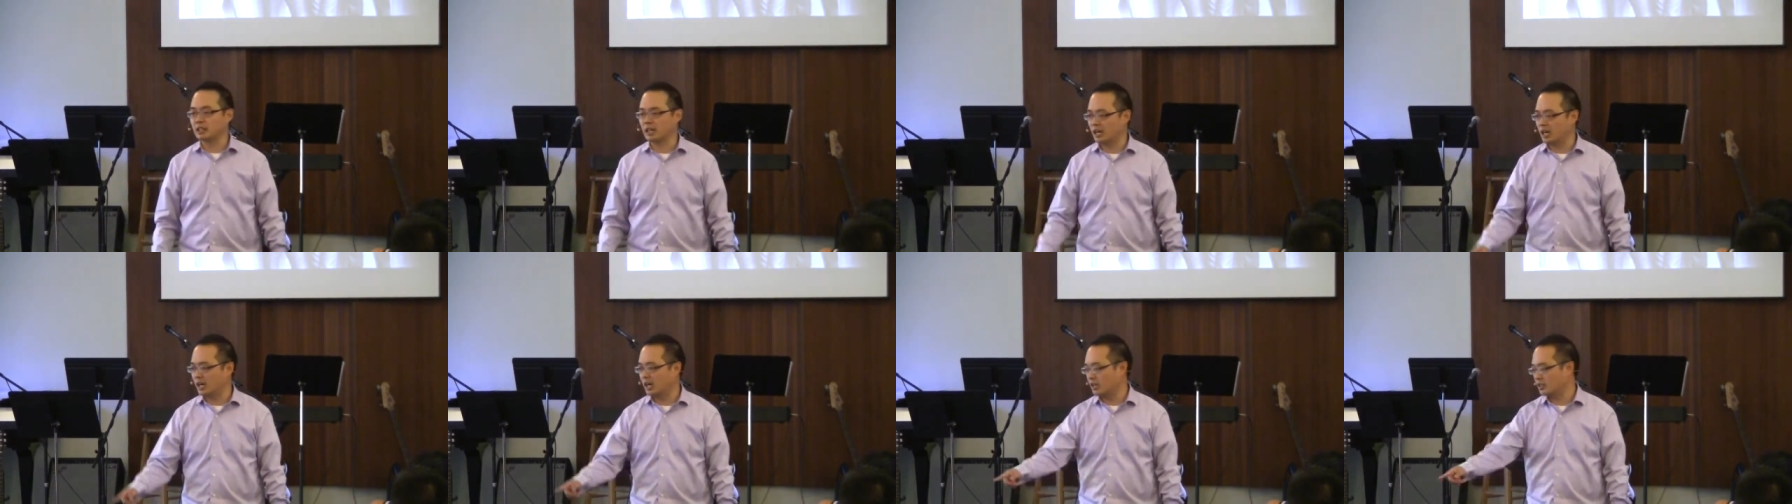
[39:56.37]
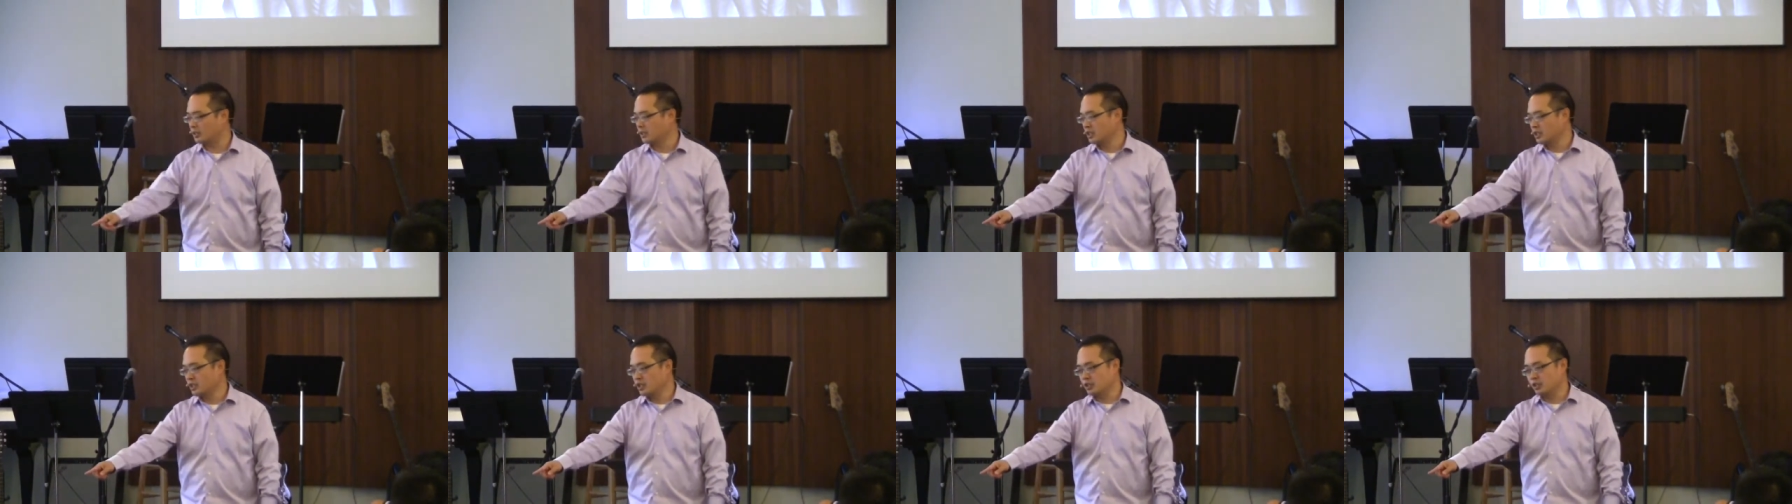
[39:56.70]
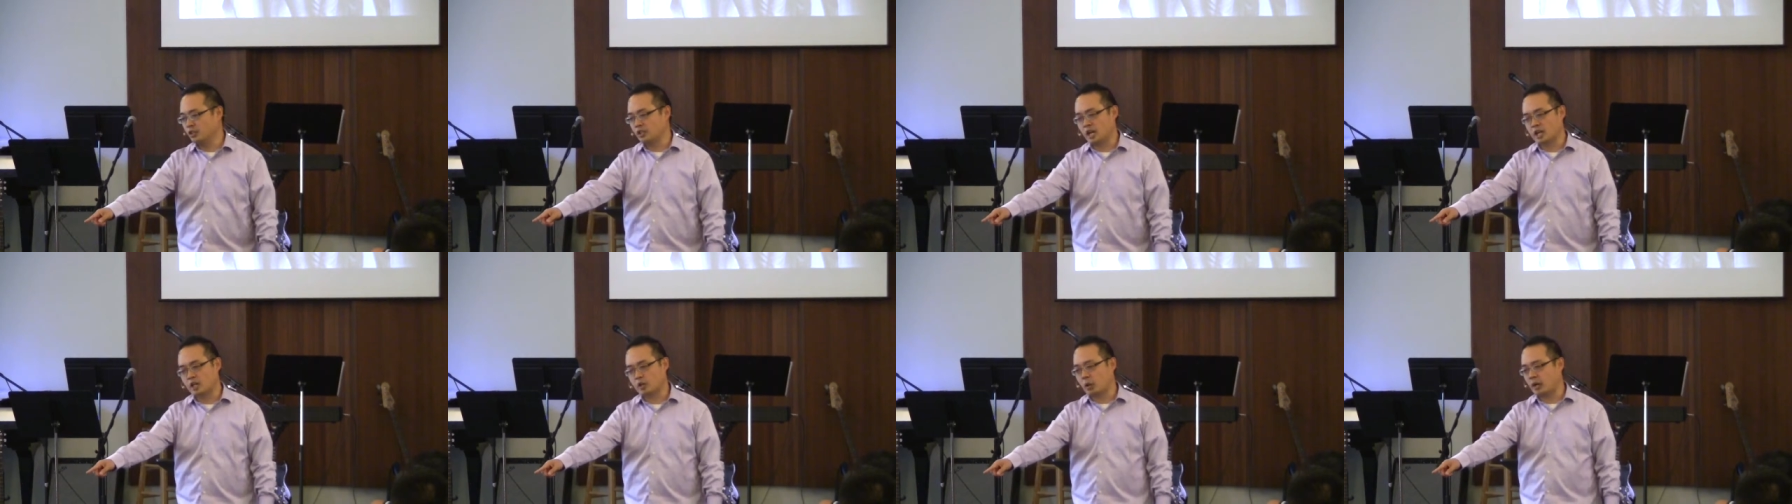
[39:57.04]
Ah,
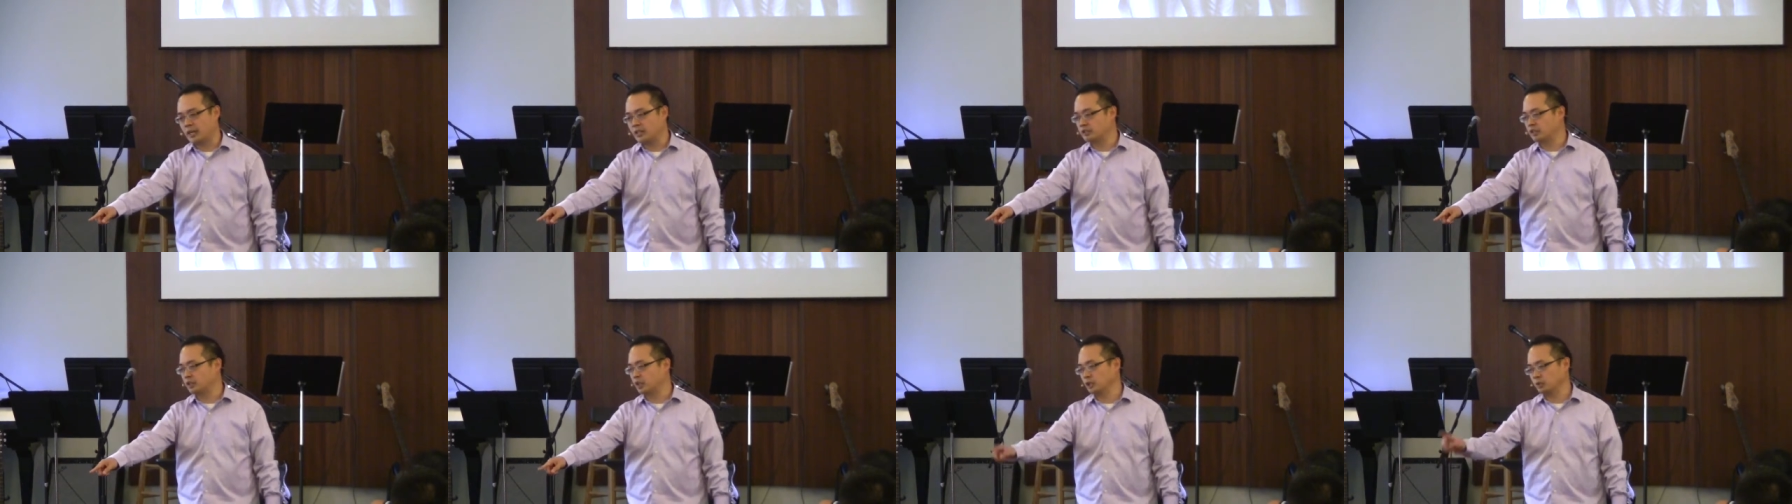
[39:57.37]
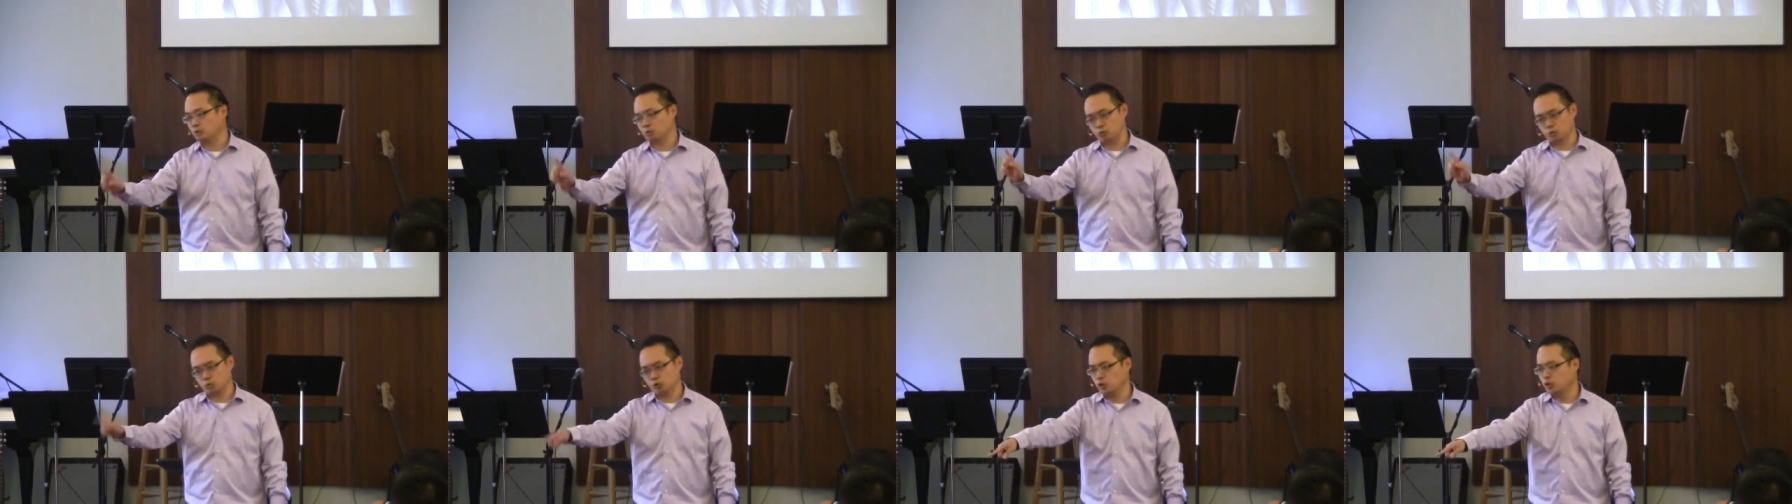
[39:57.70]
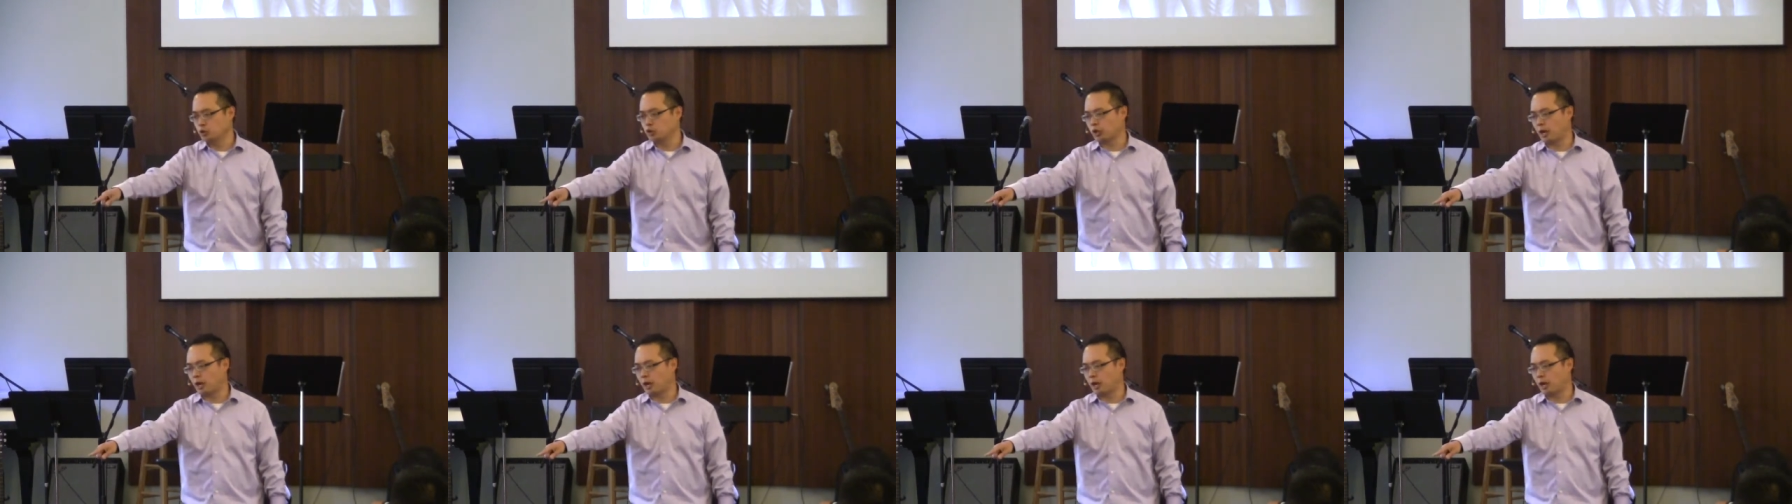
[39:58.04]
you're not quite as good. New